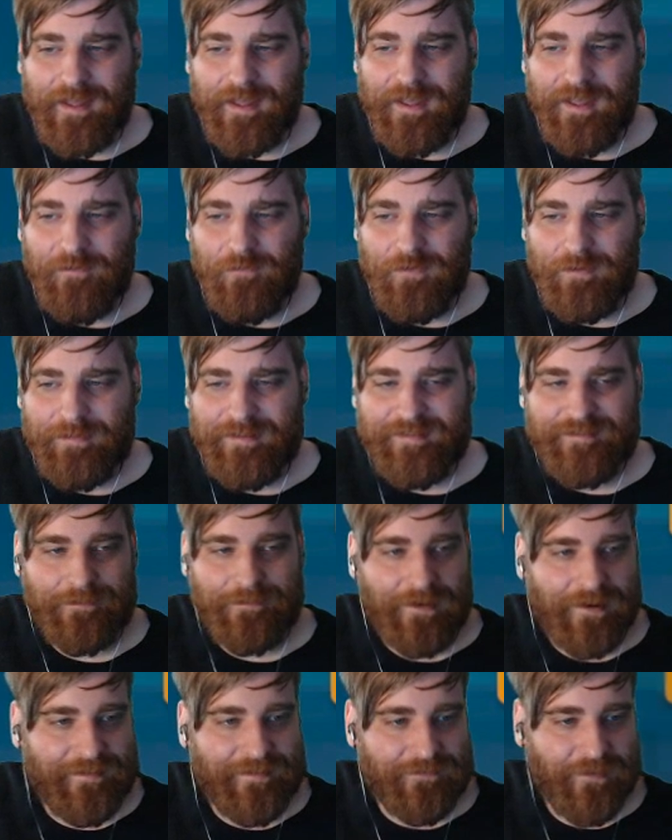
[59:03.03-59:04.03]
I wouldn't be
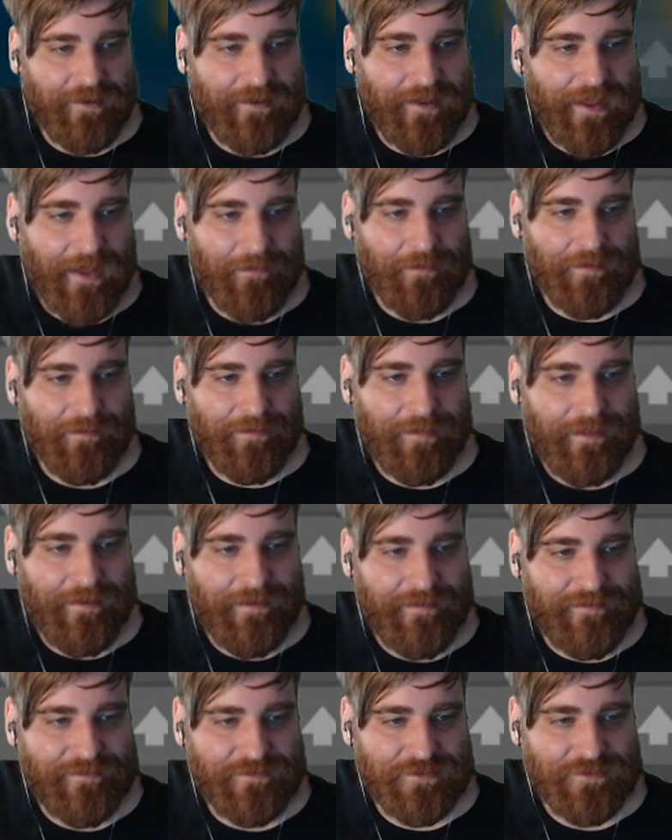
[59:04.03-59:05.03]
surprised if I happened to play
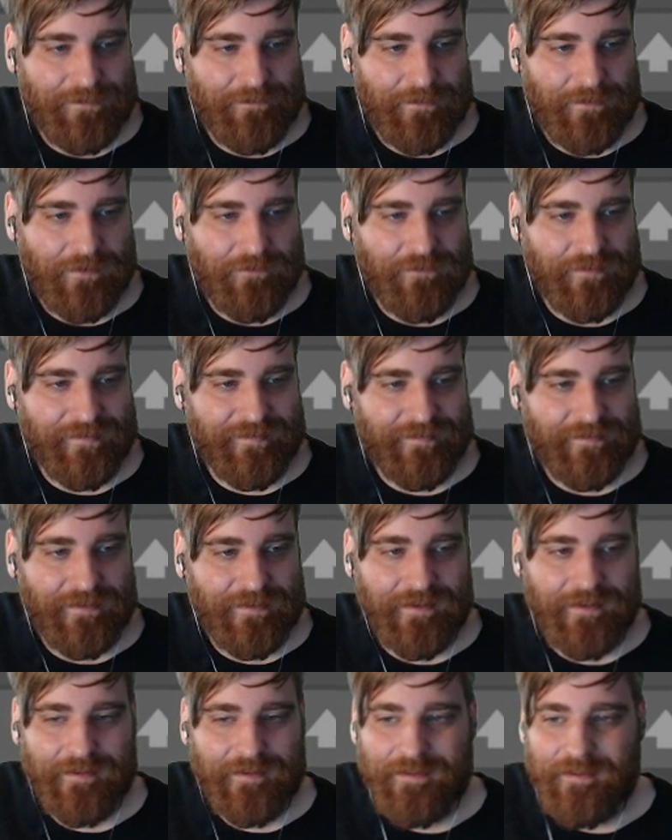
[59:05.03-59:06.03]
on stream, but we'll
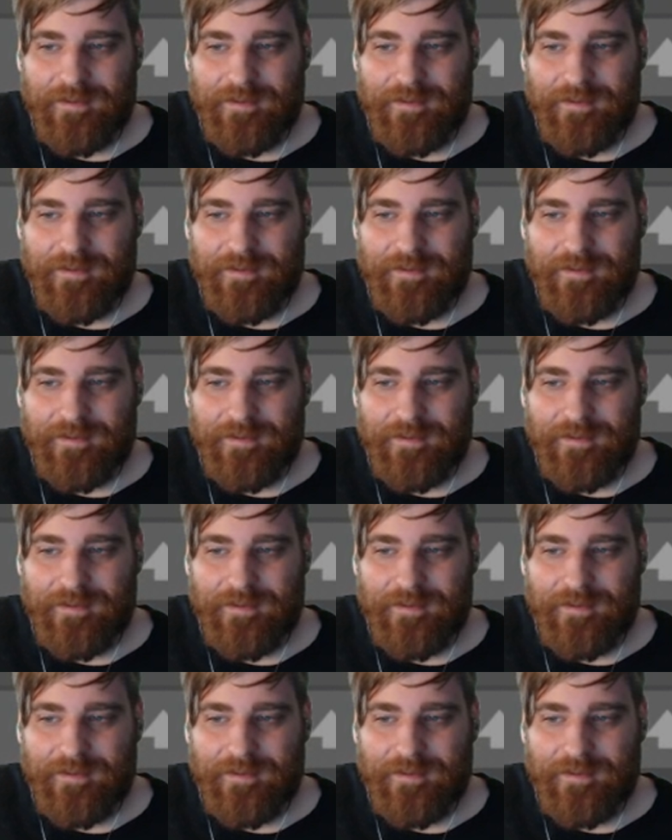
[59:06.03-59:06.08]
see.